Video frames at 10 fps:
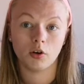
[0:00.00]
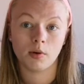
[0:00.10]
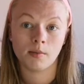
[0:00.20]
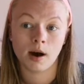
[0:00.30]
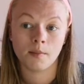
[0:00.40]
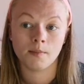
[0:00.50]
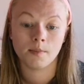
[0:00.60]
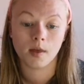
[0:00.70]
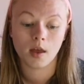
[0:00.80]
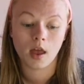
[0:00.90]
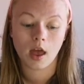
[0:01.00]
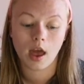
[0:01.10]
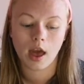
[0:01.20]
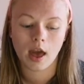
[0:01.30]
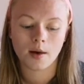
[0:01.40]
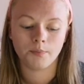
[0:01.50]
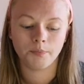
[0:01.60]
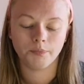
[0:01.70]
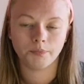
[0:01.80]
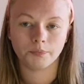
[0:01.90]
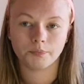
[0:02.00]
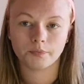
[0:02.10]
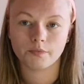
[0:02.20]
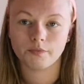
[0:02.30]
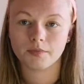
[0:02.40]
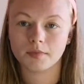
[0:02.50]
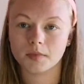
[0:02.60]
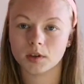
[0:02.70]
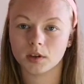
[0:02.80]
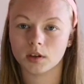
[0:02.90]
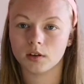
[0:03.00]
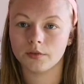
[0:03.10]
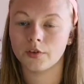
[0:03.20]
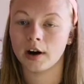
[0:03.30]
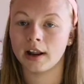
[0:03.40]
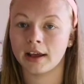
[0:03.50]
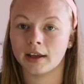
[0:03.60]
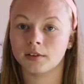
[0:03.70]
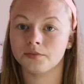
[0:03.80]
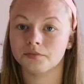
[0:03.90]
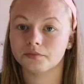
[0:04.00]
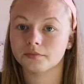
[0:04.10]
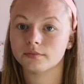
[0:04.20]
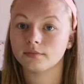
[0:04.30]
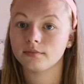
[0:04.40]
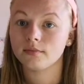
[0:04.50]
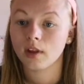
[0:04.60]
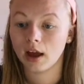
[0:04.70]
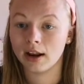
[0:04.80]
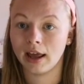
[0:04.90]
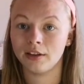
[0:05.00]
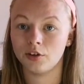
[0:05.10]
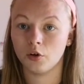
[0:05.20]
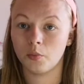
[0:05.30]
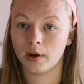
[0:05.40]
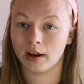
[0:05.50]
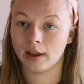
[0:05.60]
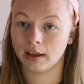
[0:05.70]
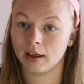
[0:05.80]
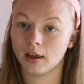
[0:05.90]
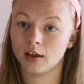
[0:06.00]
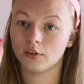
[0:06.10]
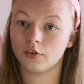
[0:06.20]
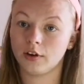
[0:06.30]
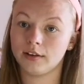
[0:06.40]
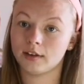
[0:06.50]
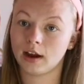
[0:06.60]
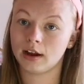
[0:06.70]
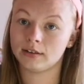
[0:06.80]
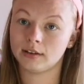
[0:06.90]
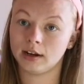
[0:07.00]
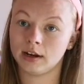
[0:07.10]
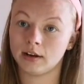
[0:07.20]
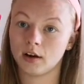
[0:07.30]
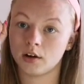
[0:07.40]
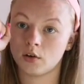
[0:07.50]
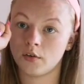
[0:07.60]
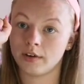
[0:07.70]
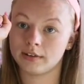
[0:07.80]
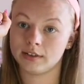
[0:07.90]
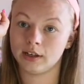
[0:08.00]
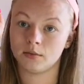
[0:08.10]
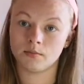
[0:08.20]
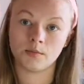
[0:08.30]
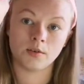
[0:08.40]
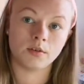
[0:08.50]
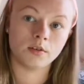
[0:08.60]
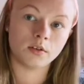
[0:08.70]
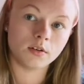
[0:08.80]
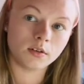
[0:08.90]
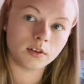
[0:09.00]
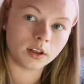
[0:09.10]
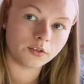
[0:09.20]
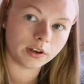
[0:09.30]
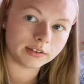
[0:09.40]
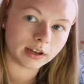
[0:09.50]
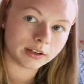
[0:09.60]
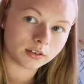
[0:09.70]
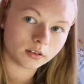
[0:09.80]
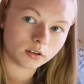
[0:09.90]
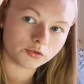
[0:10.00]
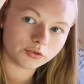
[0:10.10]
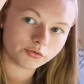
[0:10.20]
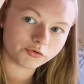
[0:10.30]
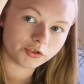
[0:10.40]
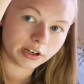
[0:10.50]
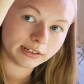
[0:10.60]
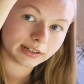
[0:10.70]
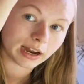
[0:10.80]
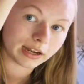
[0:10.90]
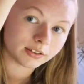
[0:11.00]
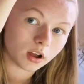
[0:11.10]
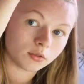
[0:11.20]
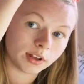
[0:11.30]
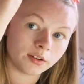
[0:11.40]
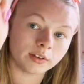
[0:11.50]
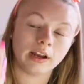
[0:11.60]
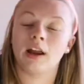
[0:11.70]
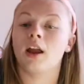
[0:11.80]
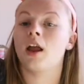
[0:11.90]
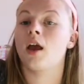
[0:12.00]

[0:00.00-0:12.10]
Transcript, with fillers: cook my mom um, fried egg. And I ended up with like three scars there. I don't know if you can see them. Like three skies, three scars gone down there